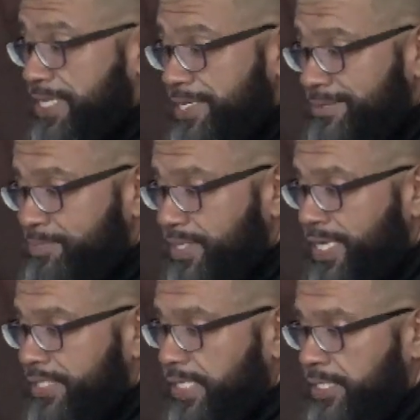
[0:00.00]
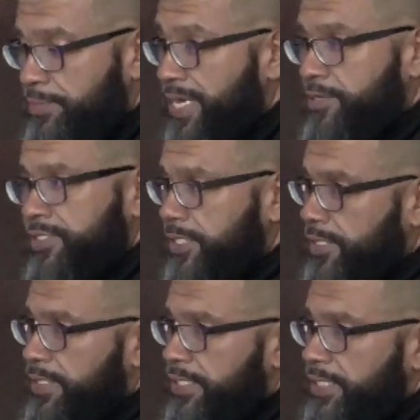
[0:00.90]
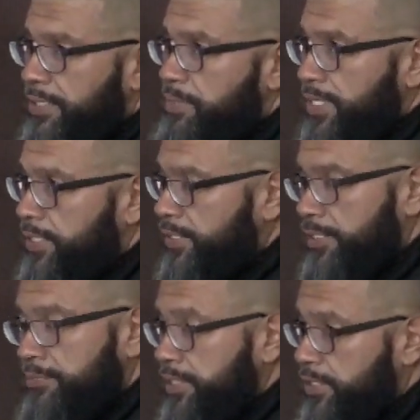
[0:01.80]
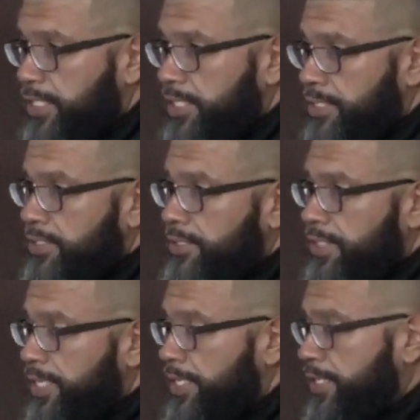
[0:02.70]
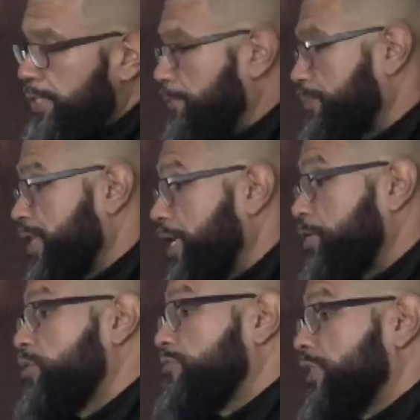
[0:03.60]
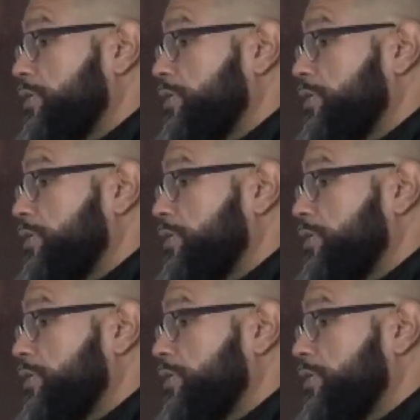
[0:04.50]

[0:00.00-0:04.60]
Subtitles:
skin, because I take the biotin. I take magnesium and zinc. And I don't know if